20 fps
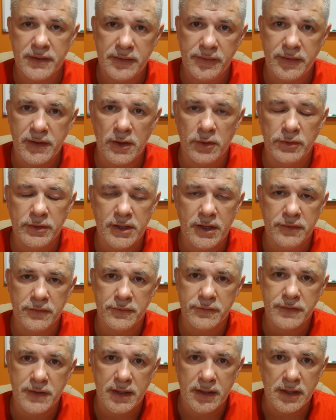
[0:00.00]
And the only
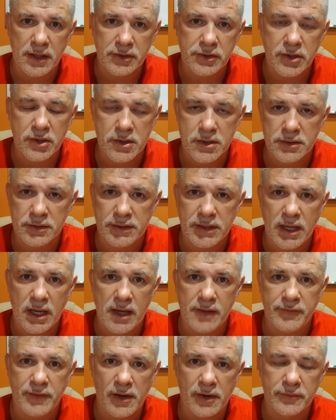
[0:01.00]
other thing I currently
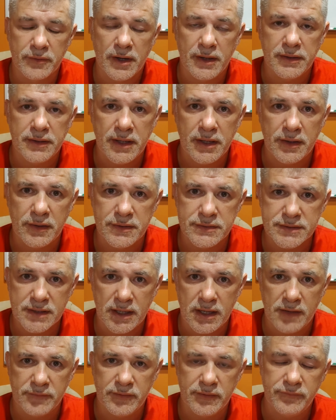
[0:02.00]
have out right now is
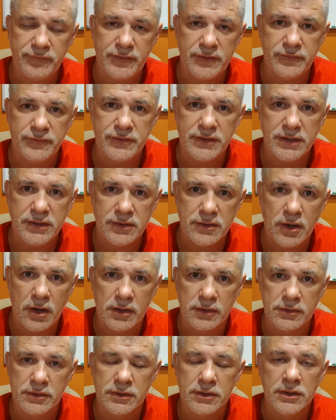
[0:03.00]
I have a $15
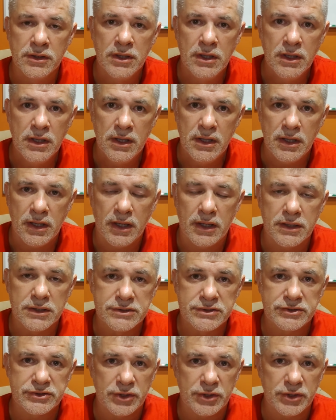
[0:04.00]
uh,